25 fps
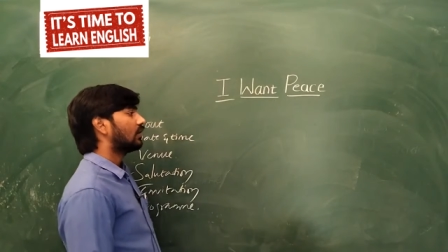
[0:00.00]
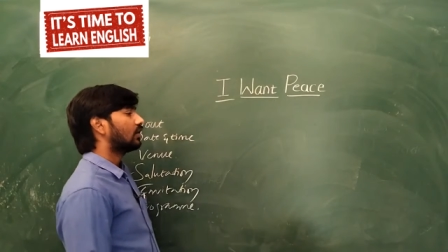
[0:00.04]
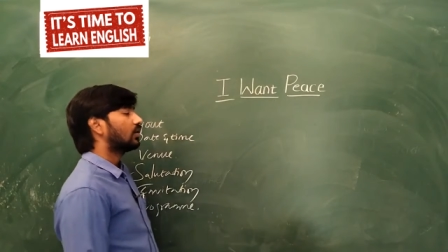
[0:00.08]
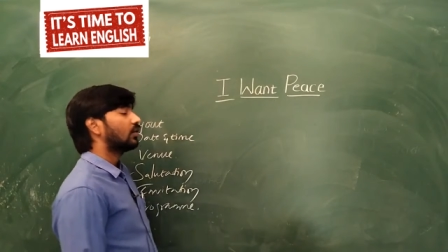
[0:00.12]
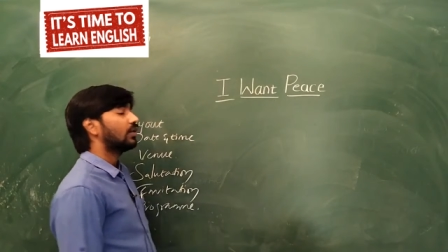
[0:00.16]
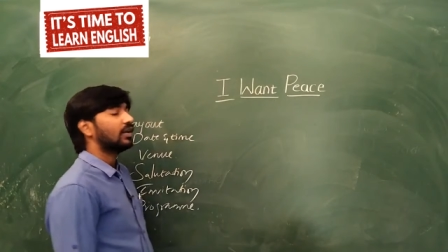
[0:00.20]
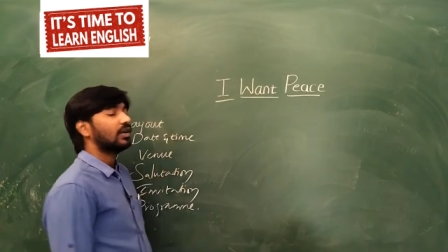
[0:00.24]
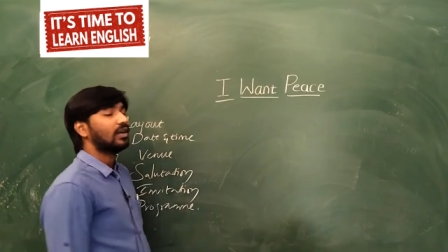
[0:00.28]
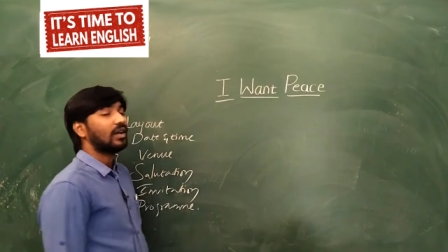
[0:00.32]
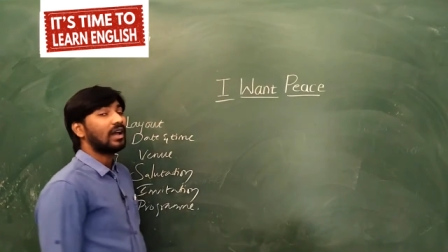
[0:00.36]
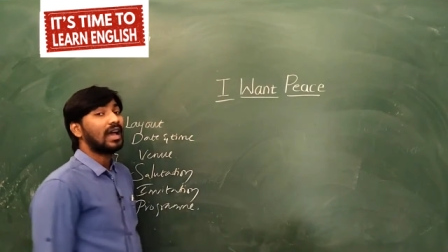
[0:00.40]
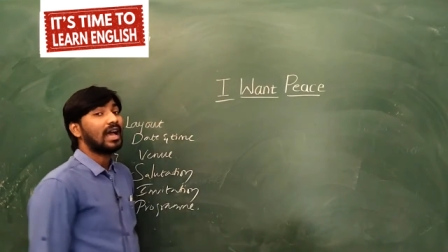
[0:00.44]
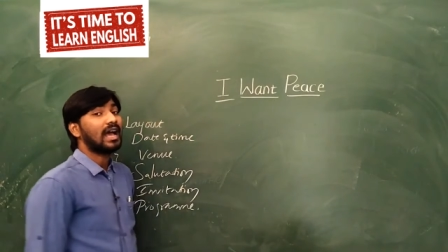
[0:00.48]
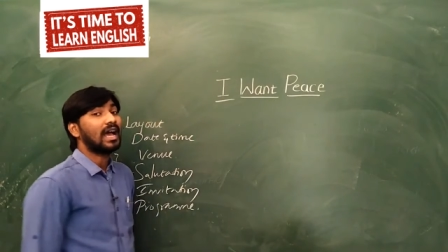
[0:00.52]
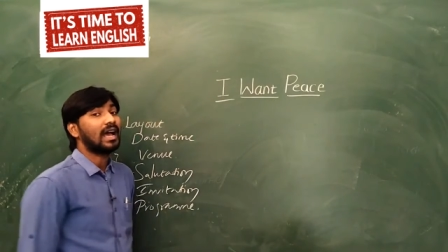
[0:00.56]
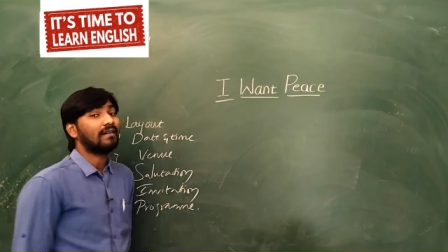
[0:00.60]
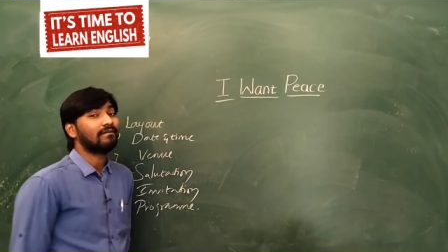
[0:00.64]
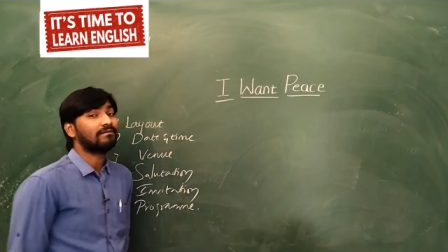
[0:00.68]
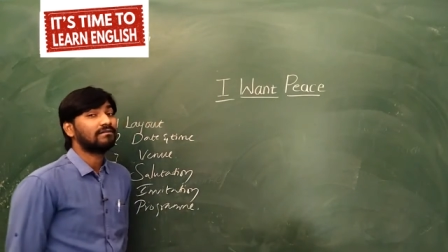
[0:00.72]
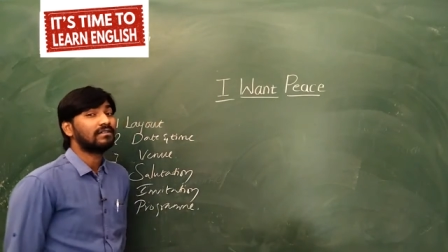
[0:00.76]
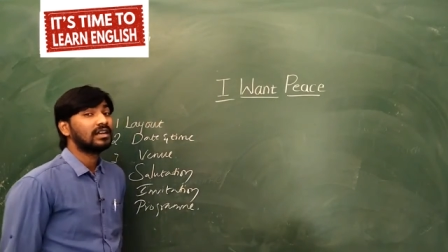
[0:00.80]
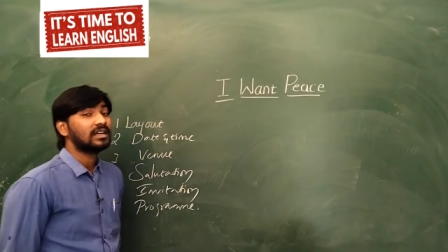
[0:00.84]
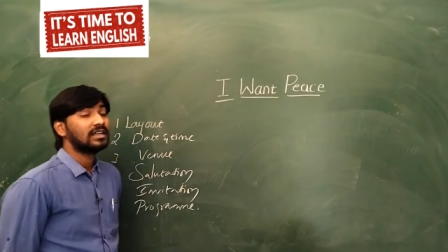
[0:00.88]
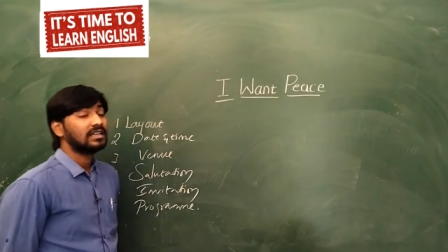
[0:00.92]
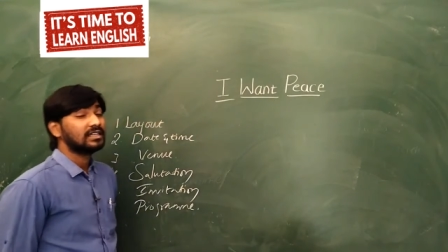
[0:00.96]
are going to
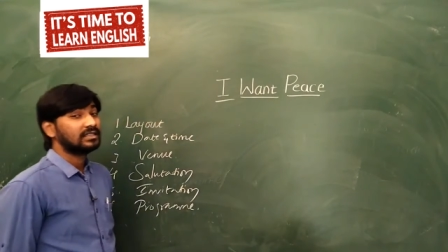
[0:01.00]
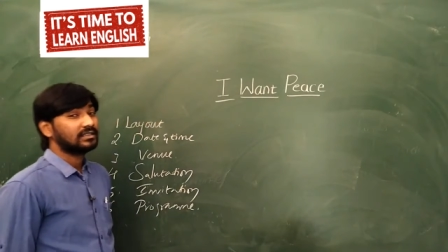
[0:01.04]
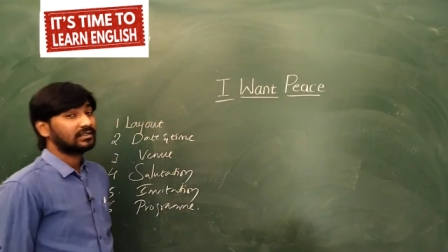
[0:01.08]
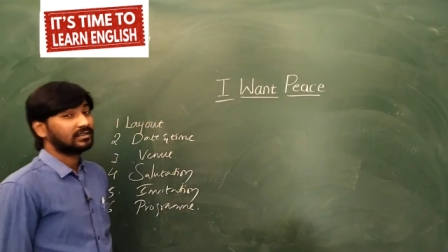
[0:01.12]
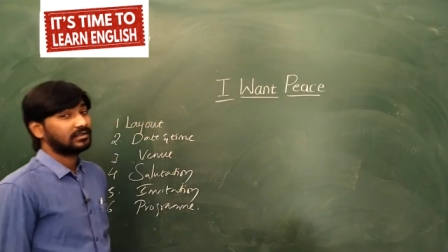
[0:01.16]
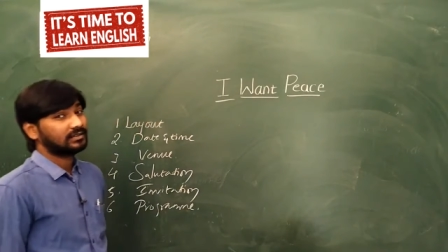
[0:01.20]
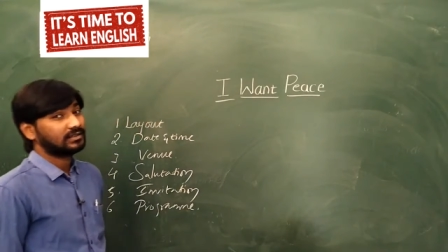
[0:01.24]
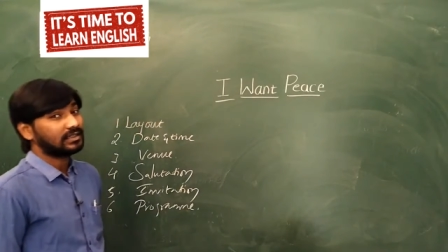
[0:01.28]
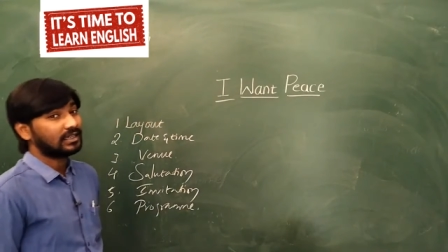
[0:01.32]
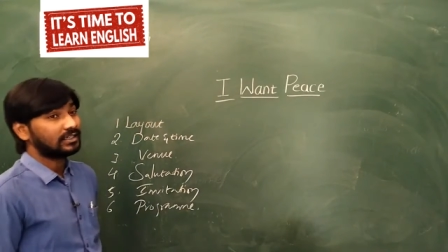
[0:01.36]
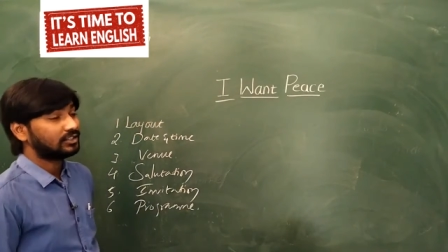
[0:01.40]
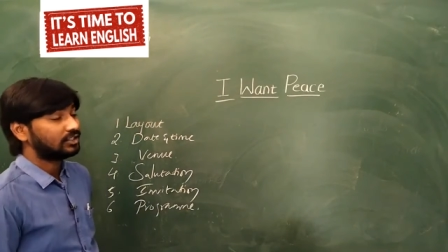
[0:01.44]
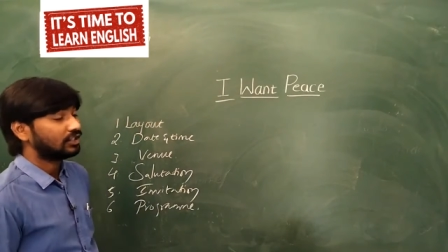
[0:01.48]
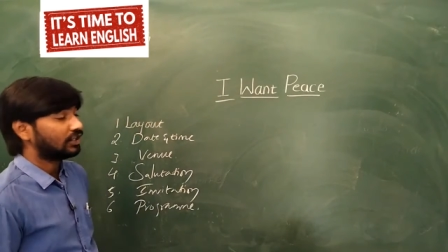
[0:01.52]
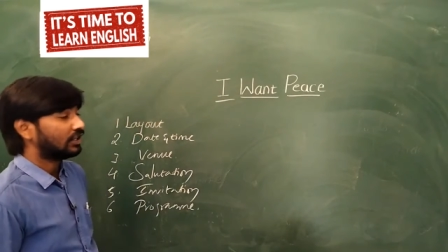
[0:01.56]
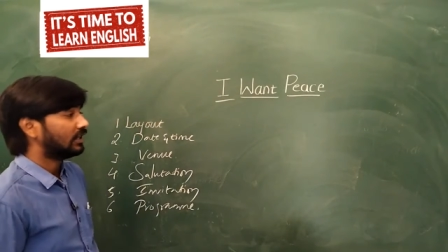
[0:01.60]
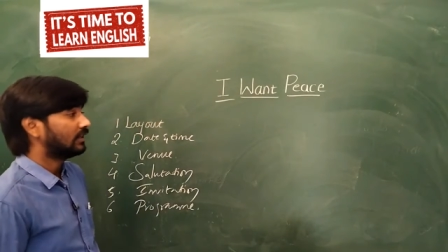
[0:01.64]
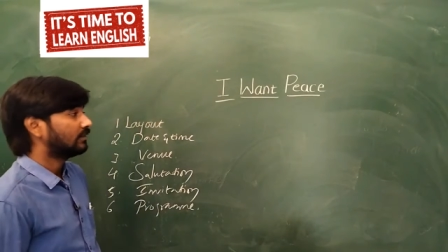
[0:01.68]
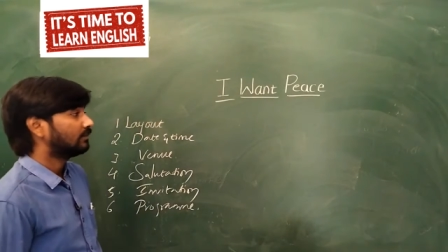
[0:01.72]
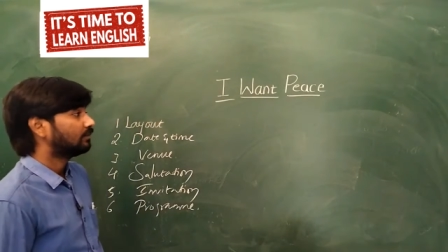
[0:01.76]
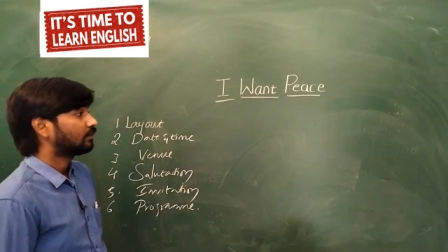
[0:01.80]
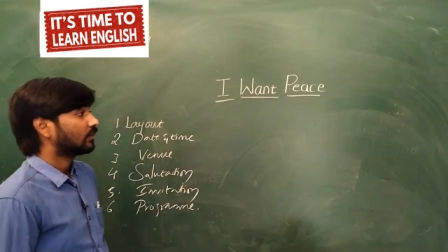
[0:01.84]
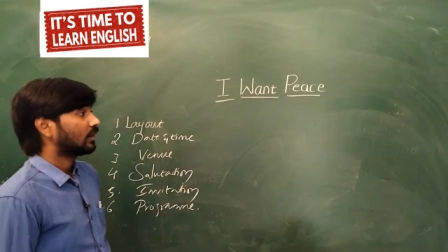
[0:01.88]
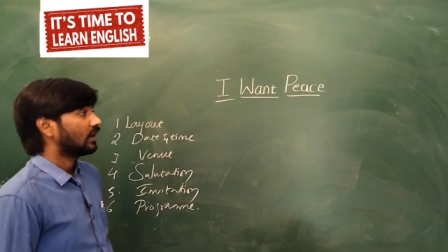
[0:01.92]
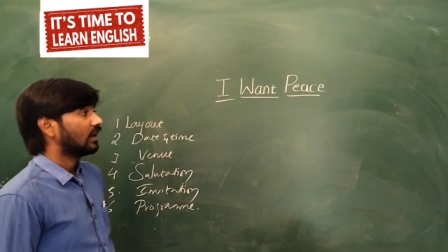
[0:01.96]
have such
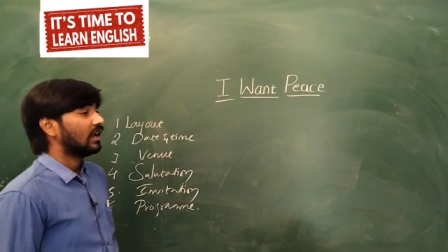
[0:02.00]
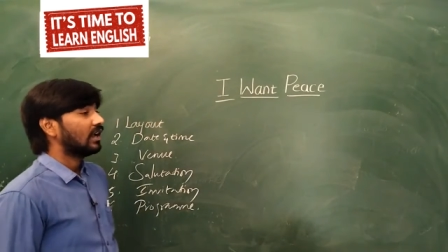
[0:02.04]
an